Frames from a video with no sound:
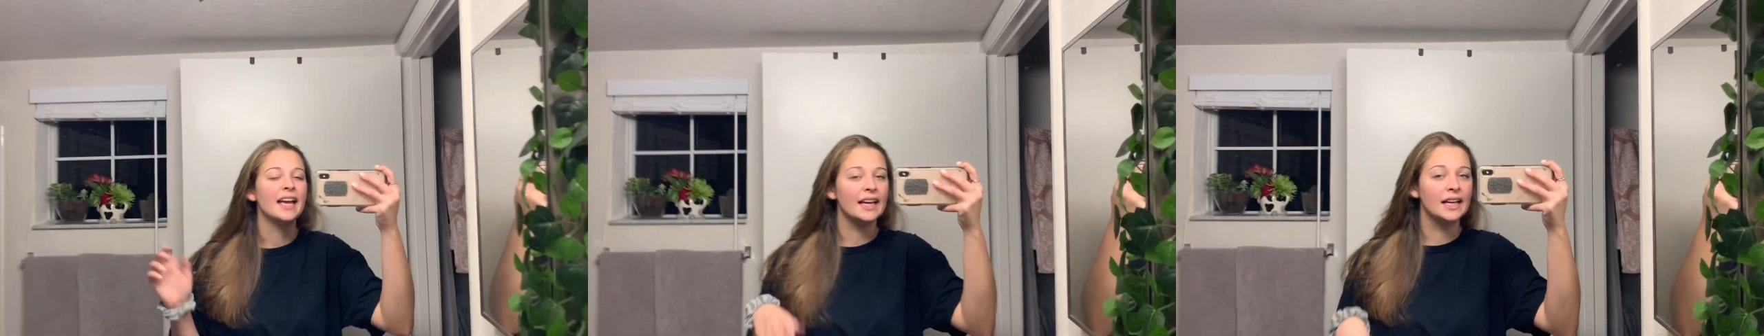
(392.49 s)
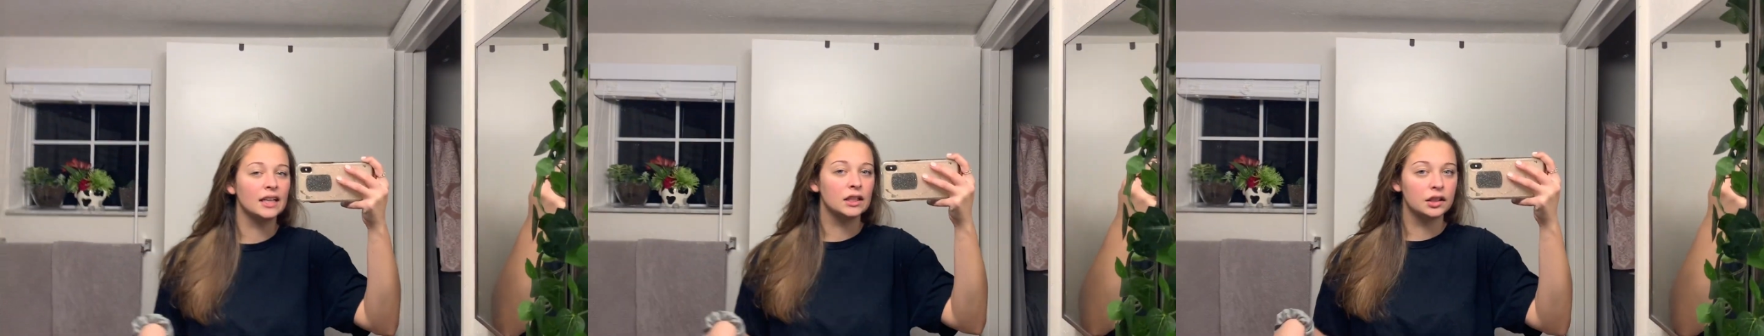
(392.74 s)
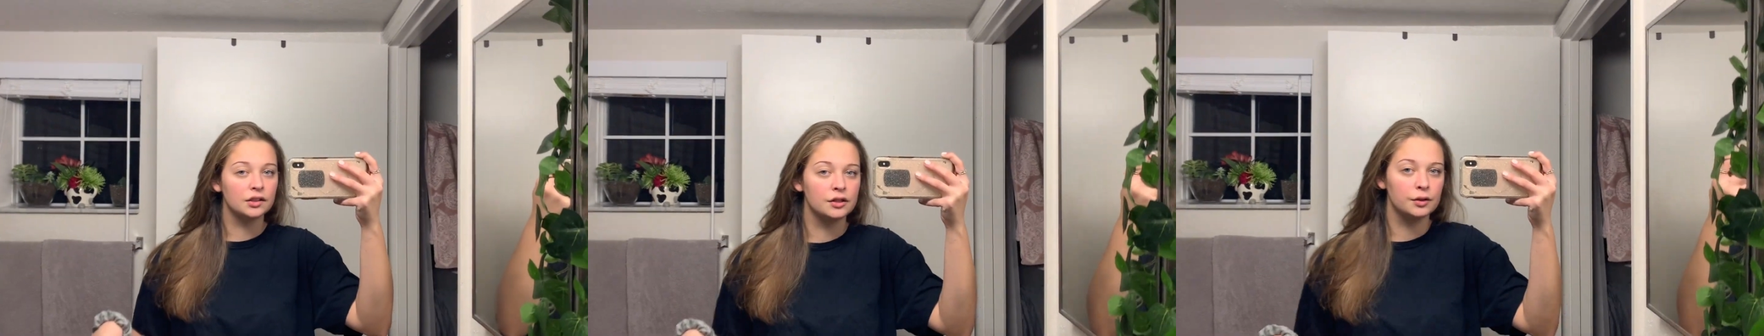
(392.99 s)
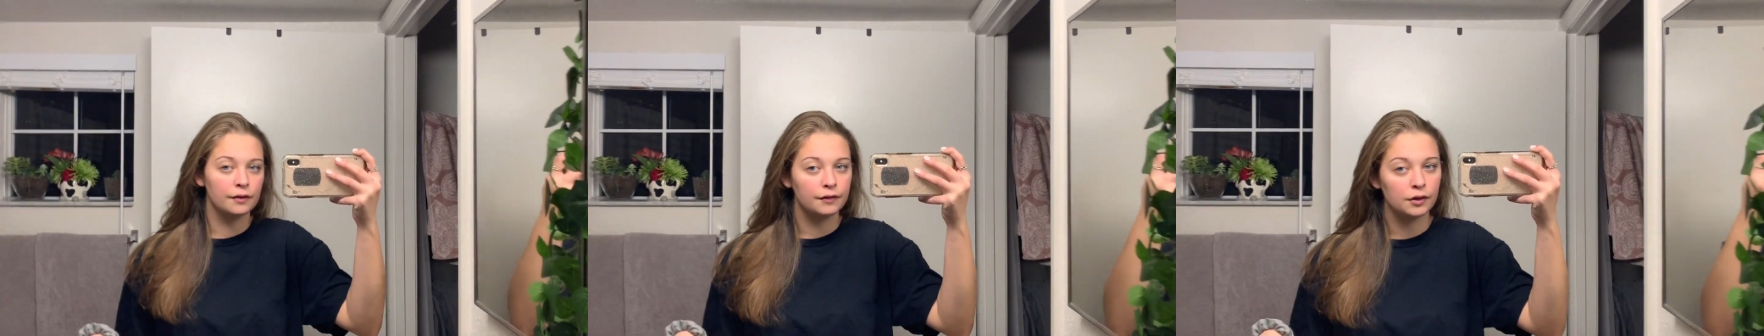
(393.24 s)
and also
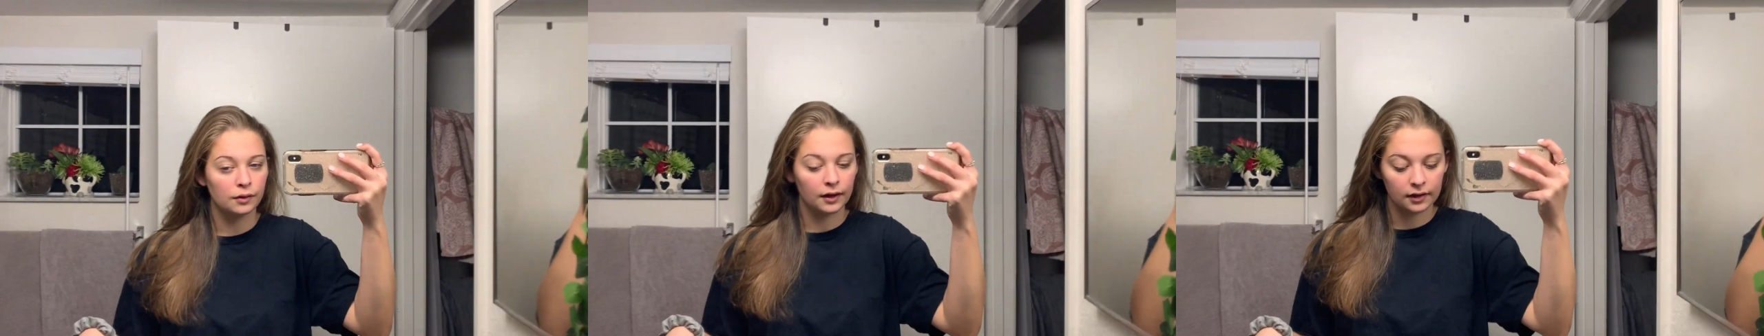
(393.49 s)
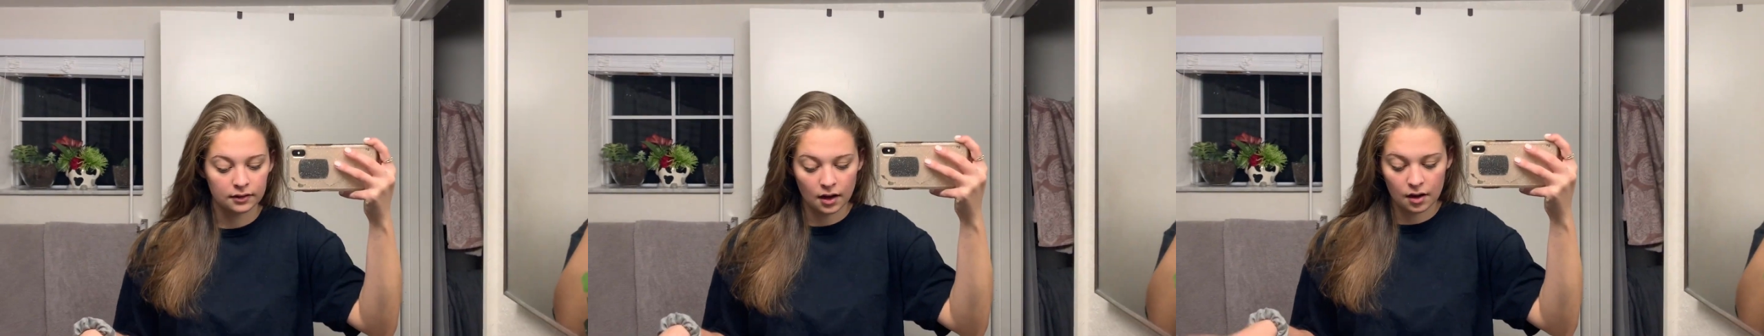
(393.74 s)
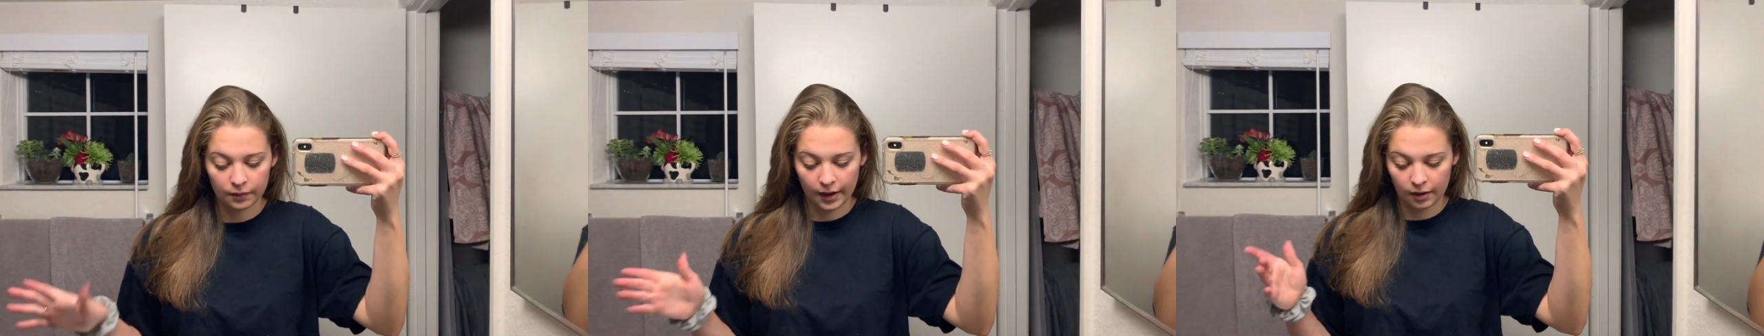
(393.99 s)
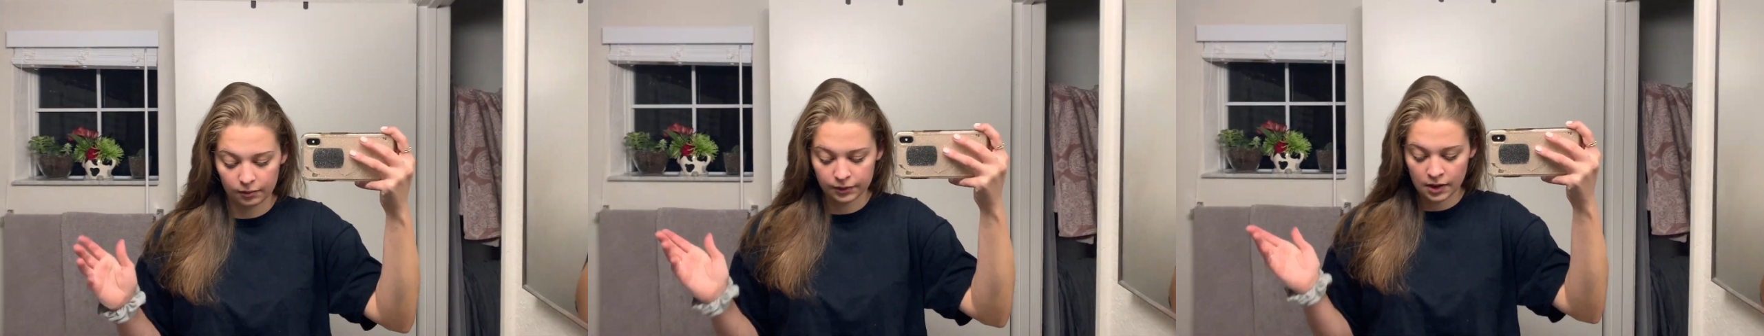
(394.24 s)
do a few things
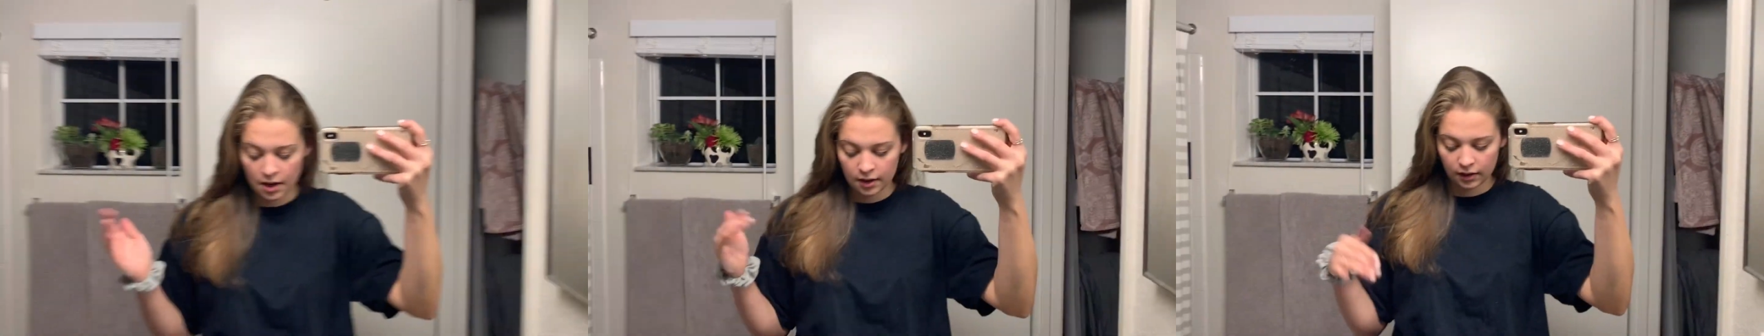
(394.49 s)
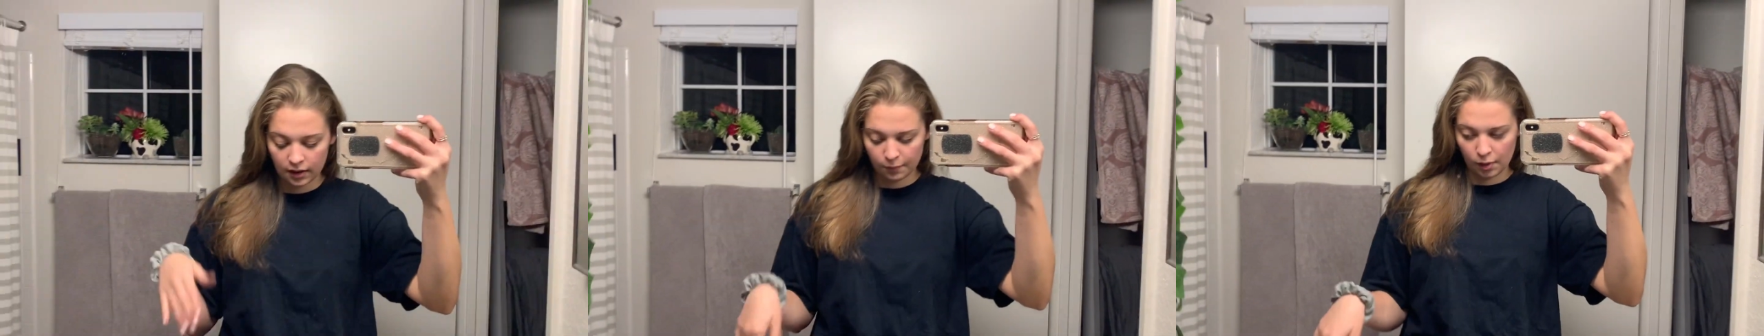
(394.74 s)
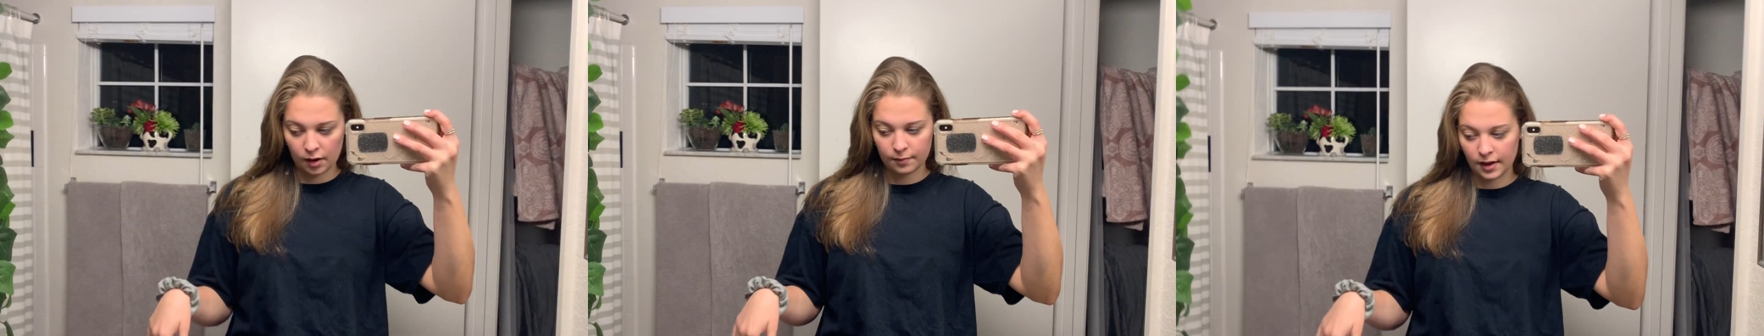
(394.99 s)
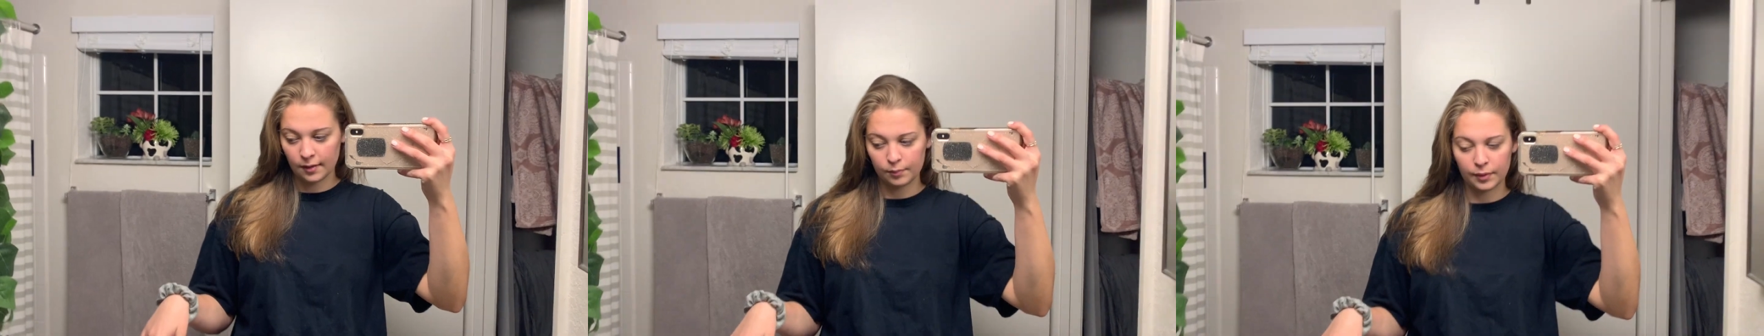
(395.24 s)
around the
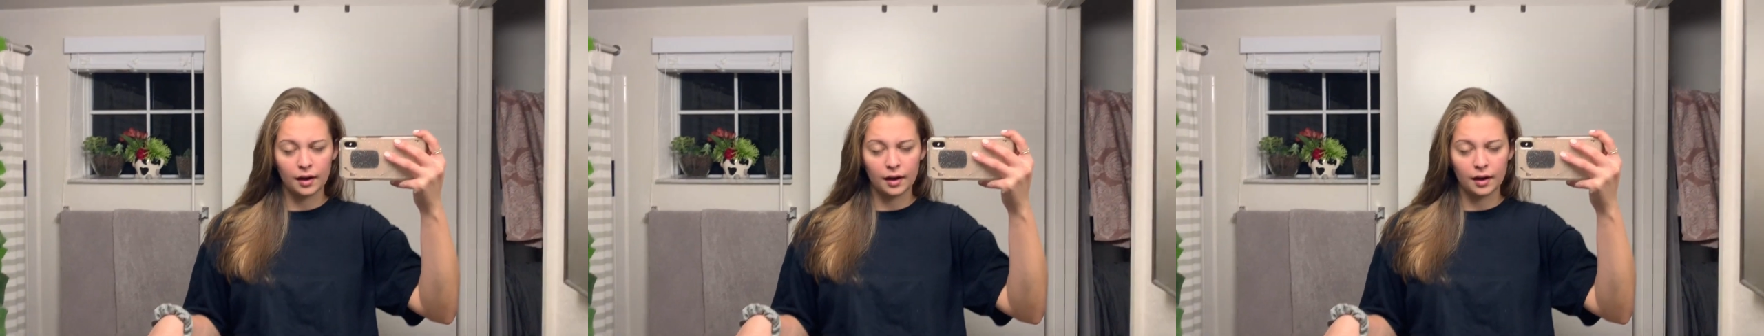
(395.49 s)
apartment,